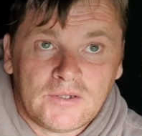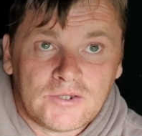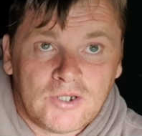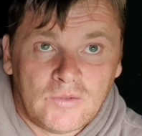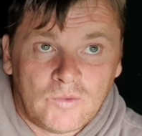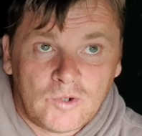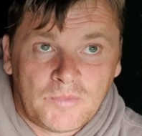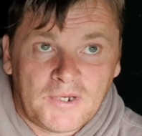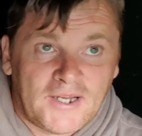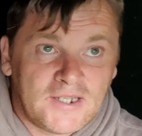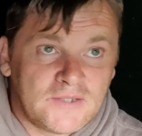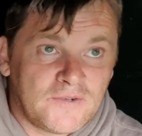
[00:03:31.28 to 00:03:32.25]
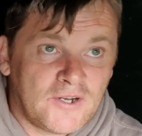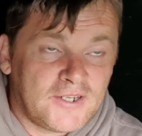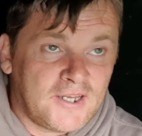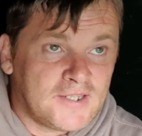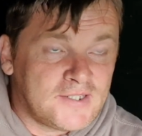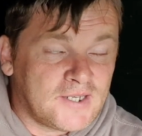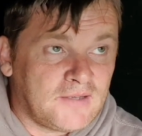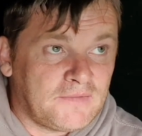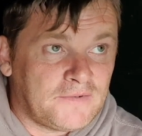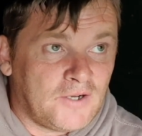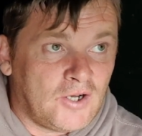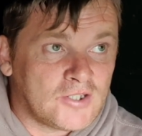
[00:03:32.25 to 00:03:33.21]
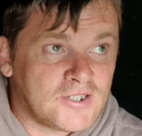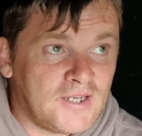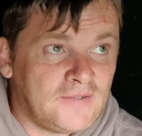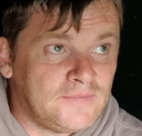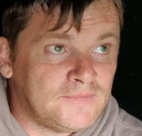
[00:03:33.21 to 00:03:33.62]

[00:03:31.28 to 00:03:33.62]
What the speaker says: so it would be nice for a day ticket 40.